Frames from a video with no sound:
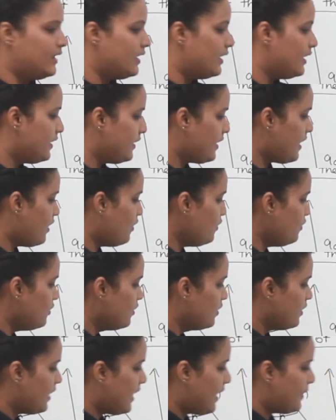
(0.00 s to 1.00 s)

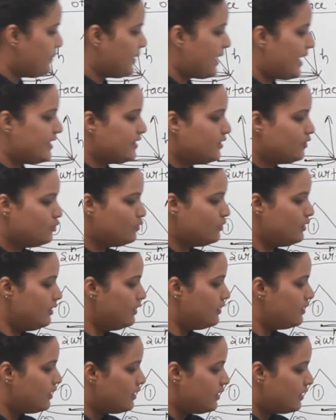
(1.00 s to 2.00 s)
Now apply the rule.
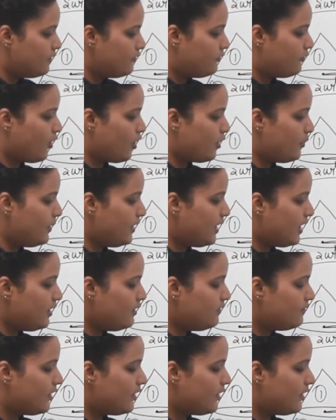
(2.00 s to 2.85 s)
Formula